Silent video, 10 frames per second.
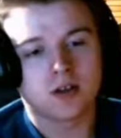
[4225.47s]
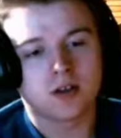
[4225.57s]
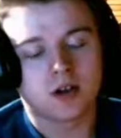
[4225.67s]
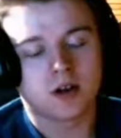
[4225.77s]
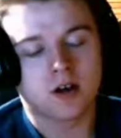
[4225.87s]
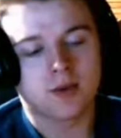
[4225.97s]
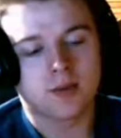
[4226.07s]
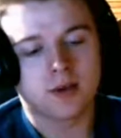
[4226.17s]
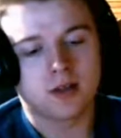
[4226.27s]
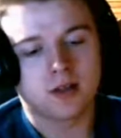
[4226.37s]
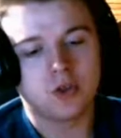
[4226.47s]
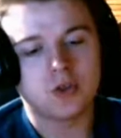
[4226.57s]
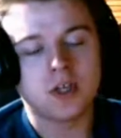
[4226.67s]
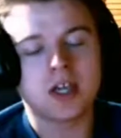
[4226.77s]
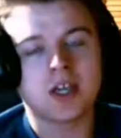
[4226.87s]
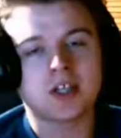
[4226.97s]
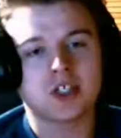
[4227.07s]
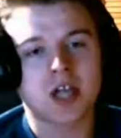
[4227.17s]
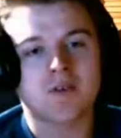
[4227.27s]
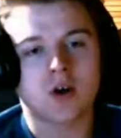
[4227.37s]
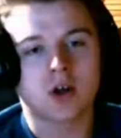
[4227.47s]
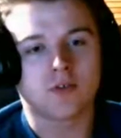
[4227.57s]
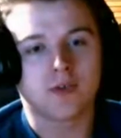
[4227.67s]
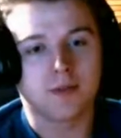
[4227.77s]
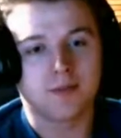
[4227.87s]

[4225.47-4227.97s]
do you think NXT should have a Hall of Fame?